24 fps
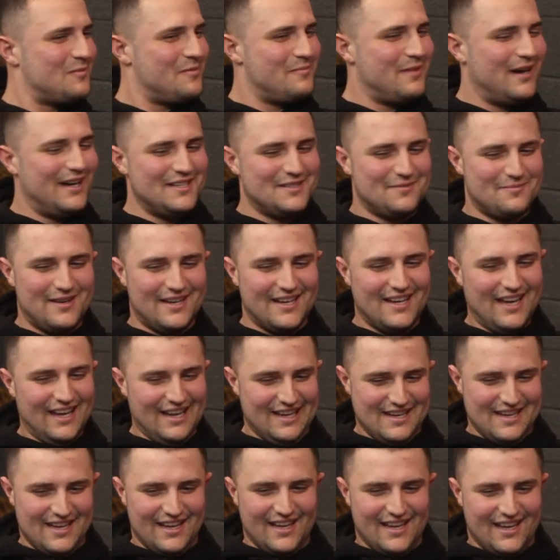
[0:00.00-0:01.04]
I talked to him a bunch,
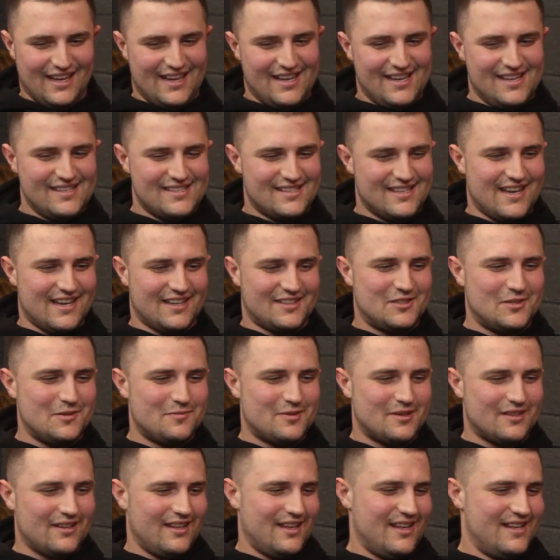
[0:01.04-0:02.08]
but he's
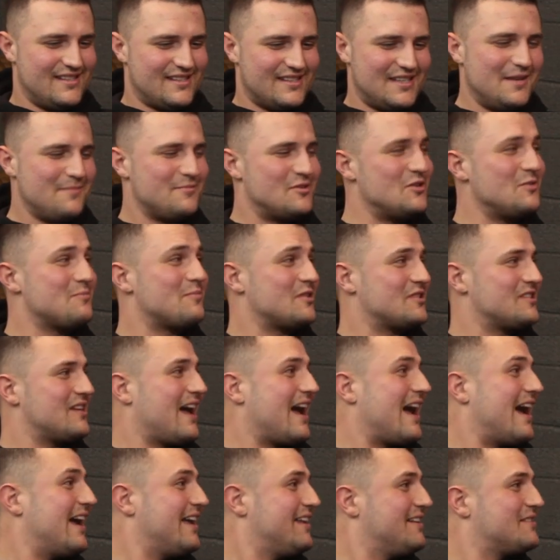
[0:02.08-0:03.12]
like he seems
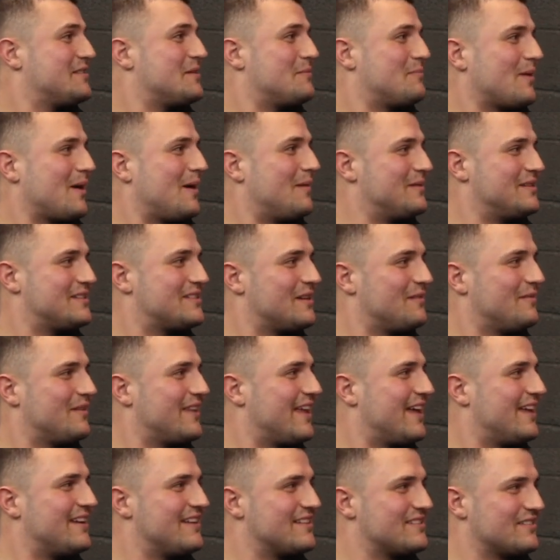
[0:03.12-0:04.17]
super shy to probably
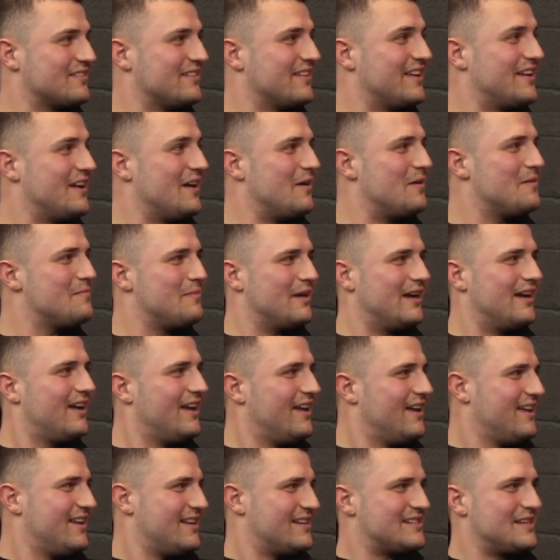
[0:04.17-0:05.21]
someone that doesn't really know
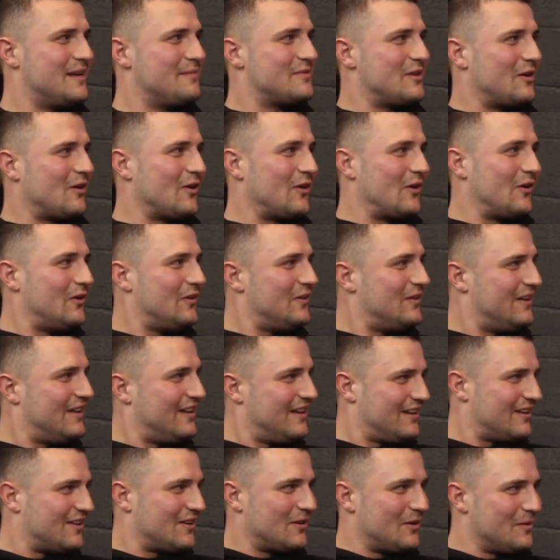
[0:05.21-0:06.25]
him, but his name's
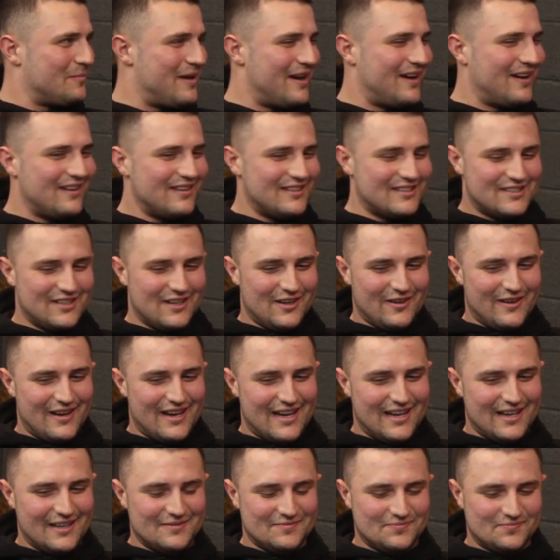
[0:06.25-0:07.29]
Earl Mariner.
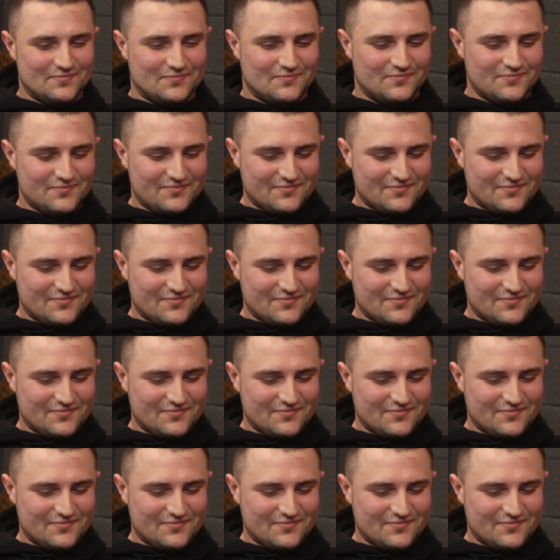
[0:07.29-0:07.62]
So